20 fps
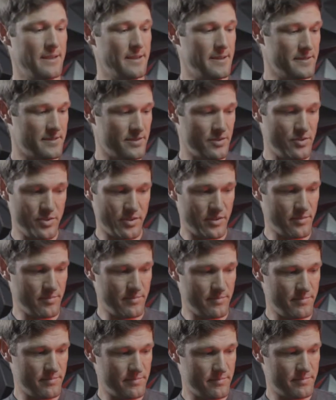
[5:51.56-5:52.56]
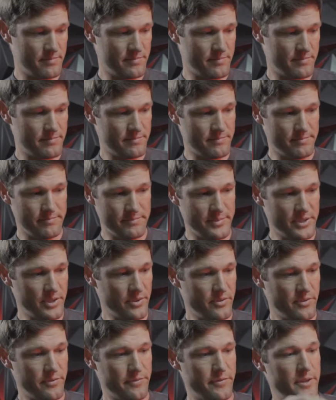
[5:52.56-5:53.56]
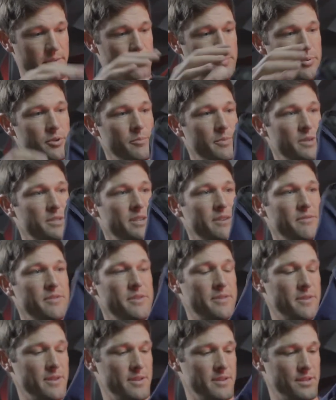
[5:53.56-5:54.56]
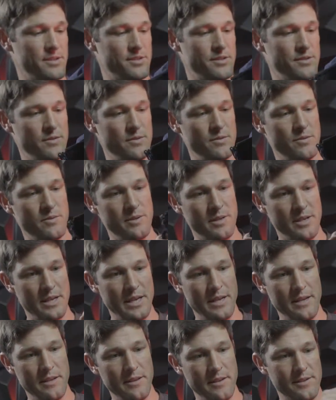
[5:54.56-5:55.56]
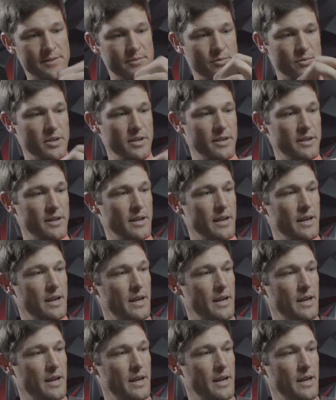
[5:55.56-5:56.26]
so you can be able to fit pretty much everything that you need in this one.